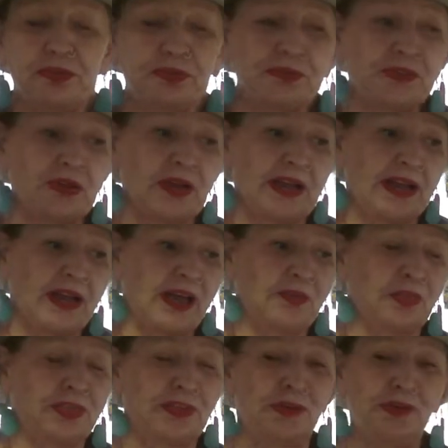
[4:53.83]
took a
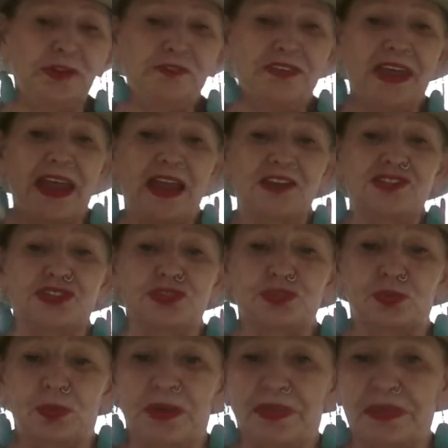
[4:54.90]
third of the angels
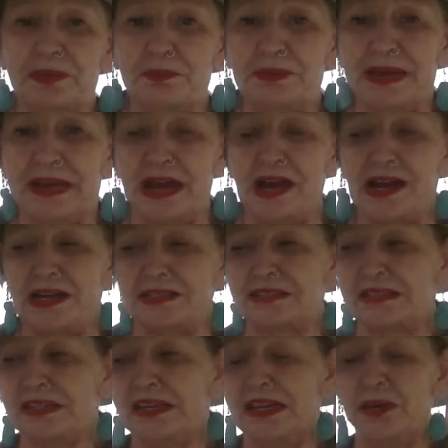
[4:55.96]
with him because
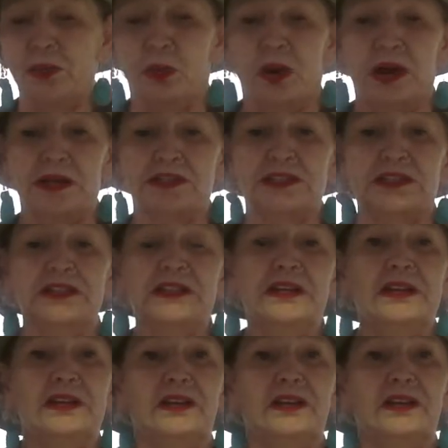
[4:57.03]
he wanted,